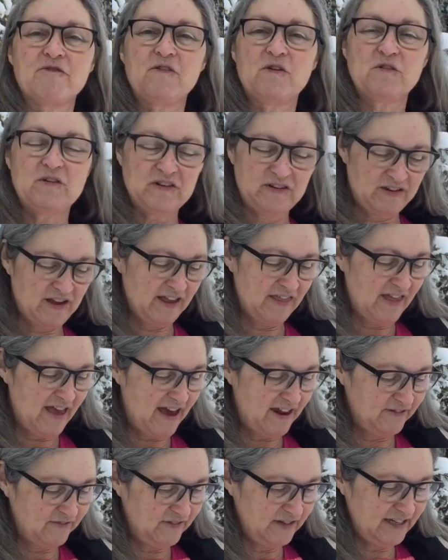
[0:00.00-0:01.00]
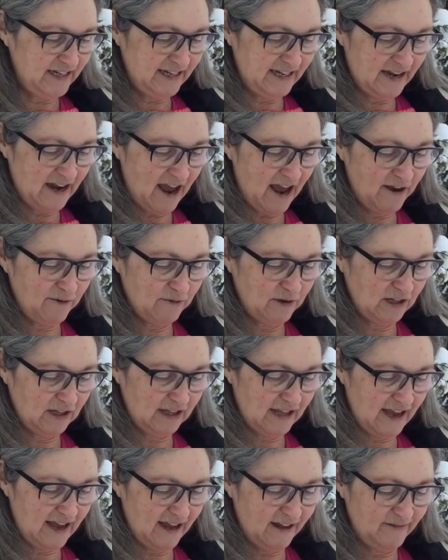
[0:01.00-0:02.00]
focused on that. If it didn't, I
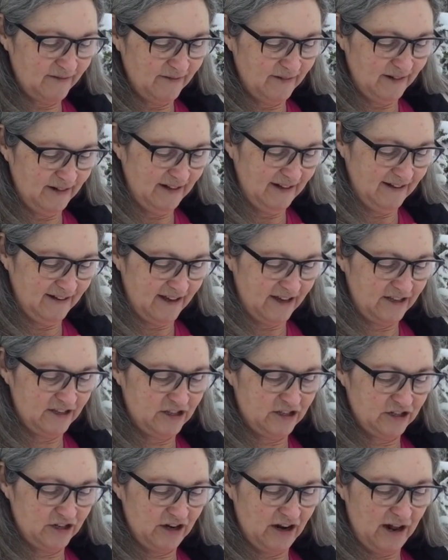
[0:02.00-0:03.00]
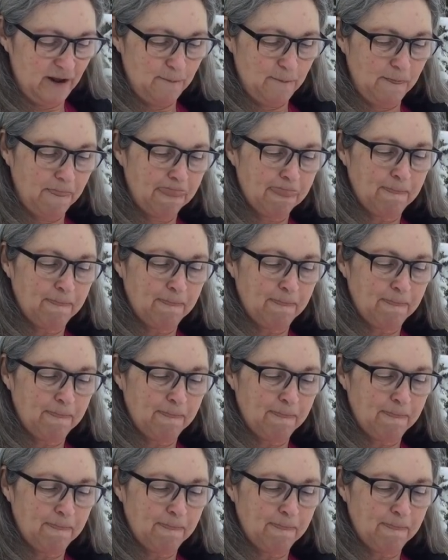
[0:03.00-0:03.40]
will insert it.